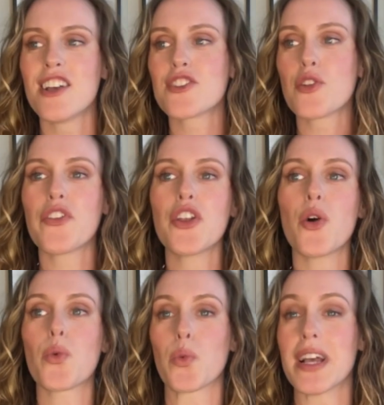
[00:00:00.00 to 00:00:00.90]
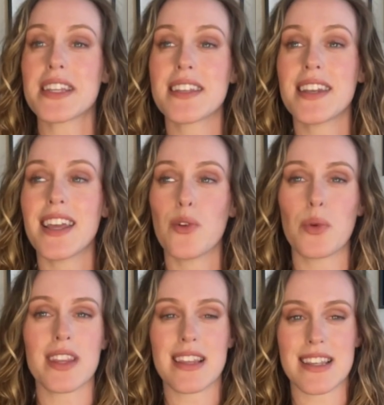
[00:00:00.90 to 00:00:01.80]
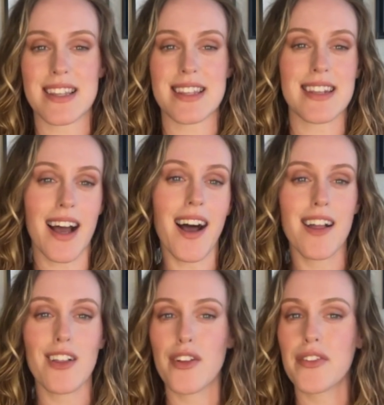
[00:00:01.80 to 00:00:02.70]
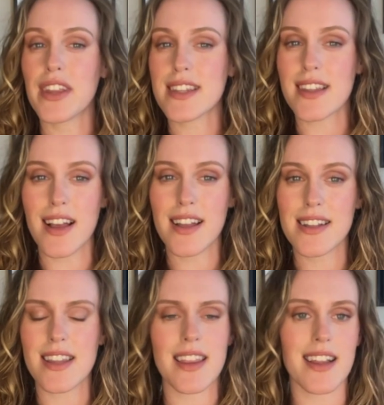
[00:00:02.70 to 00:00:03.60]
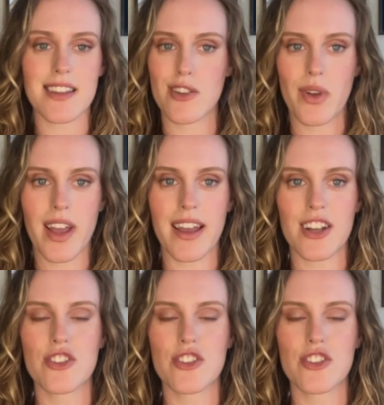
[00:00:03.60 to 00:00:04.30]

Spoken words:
So if you don't resonate with the style of these lines, that's okay.